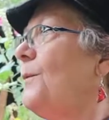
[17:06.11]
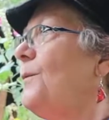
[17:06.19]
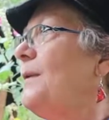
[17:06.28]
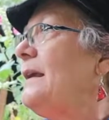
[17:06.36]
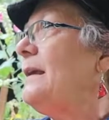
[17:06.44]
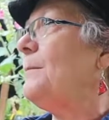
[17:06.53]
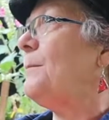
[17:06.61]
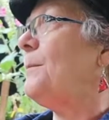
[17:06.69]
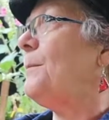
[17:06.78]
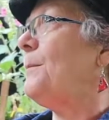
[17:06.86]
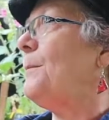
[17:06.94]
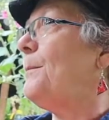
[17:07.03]
We
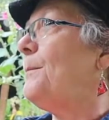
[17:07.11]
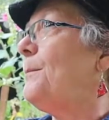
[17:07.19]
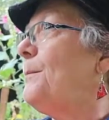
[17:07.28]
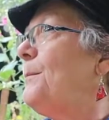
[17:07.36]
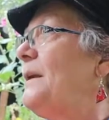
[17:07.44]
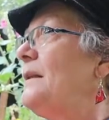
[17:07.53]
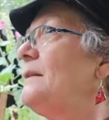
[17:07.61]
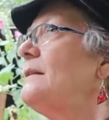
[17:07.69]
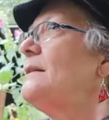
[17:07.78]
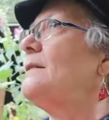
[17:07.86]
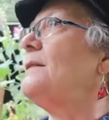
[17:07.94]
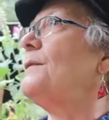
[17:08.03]

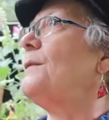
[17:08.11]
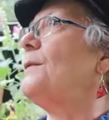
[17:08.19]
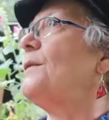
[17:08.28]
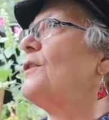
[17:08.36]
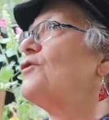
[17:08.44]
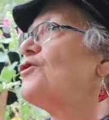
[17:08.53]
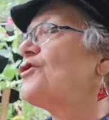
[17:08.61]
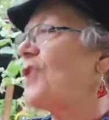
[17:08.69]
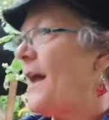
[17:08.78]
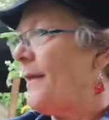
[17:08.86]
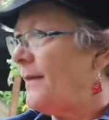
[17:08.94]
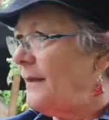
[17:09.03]
built the
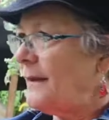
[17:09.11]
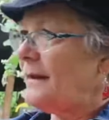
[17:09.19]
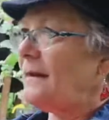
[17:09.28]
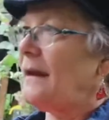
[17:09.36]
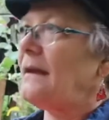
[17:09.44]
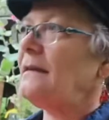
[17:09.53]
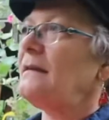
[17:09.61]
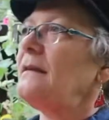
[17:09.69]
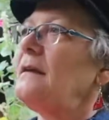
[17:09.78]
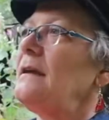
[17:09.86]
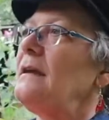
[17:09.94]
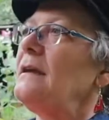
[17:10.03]
shell in
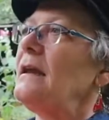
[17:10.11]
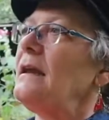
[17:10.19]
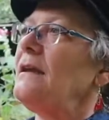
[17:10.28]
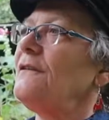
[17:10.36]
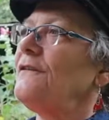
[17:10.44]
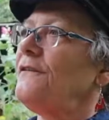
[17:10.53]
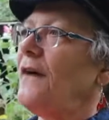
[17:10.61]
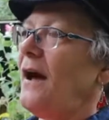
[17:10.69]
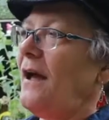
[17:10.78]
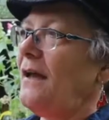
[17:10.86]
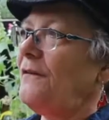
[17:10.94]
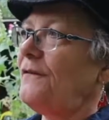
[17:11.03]

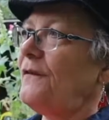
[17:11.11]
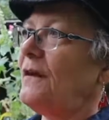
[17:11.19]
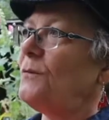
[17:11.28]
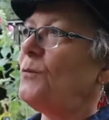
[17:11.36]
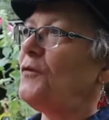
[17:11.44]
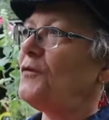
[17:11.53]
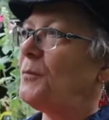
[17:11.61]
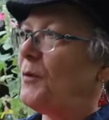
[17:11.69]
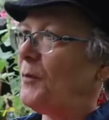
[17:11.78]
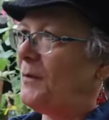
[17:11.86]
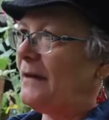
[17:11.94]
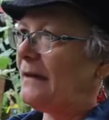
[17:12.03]
1985 and moved
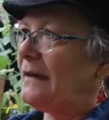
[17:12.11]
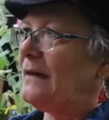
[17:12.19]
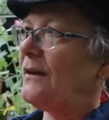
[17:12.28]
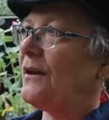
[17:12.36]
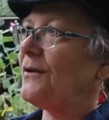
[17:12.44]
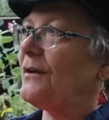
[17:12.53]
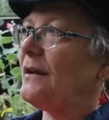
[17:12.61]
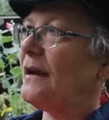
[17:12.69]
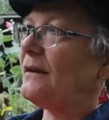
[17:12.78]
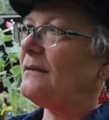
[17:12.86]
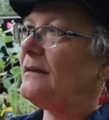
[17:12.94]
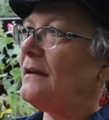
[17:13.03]
permanently there in
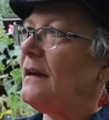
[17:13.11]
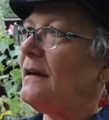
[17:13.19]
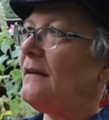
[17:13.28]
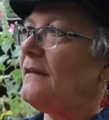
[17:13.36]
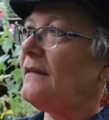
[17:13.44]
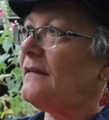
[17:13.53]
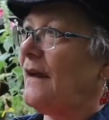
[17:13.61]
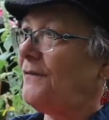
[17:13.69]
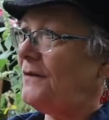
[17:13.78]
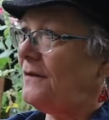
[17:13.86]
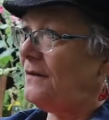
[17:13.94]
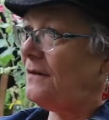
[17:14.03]

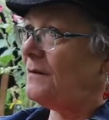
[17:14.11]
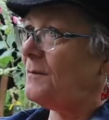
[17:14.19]
1987, and